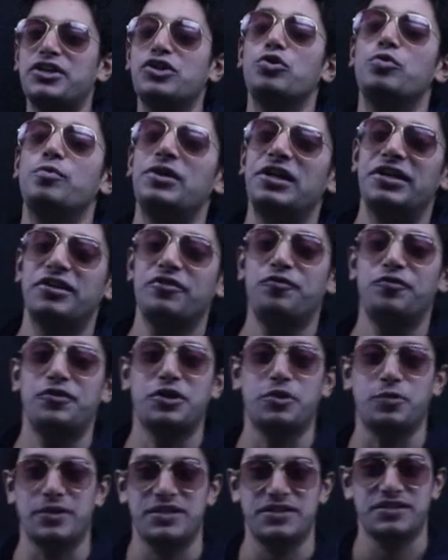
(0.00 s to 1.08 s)
cumulative
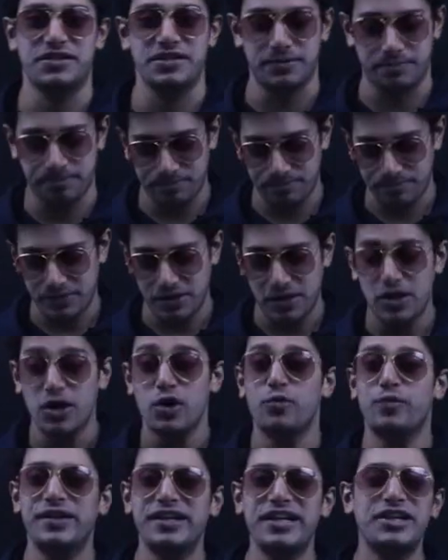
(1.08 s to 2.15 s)
frequency.
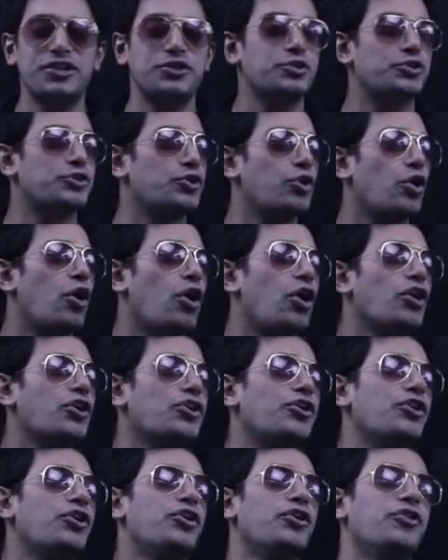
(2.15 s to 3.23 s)
We need to draw a
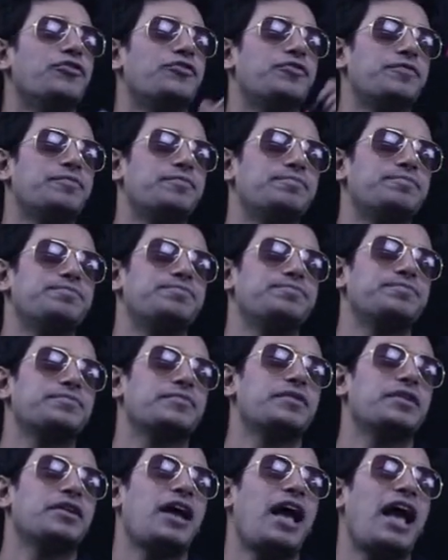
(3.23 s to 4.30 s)
curve,
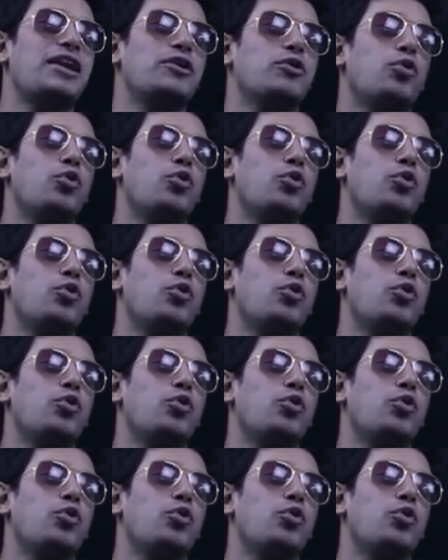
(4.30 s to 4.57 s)
an